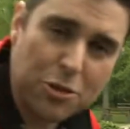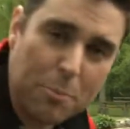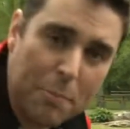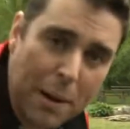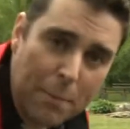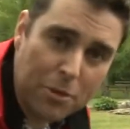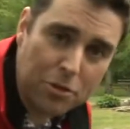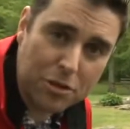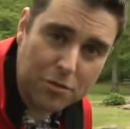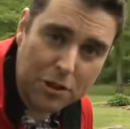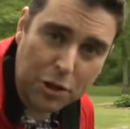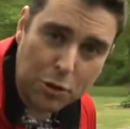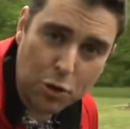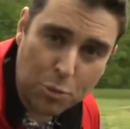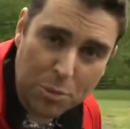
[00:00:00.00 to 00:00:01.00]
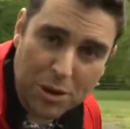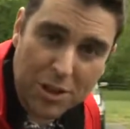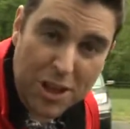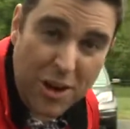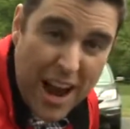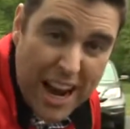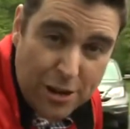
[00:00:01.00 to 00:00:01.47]
members of the group.
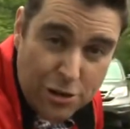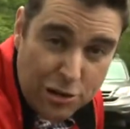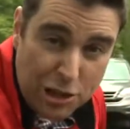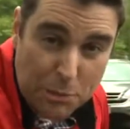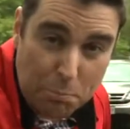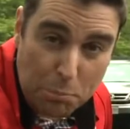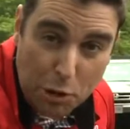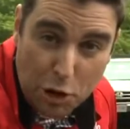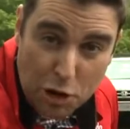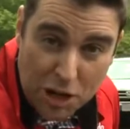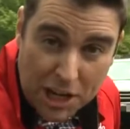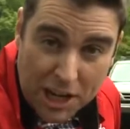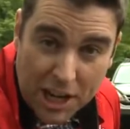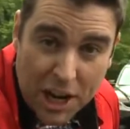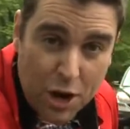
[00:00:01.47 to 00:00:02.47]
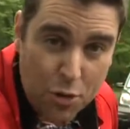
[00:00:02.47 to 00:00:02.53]
They're actually birding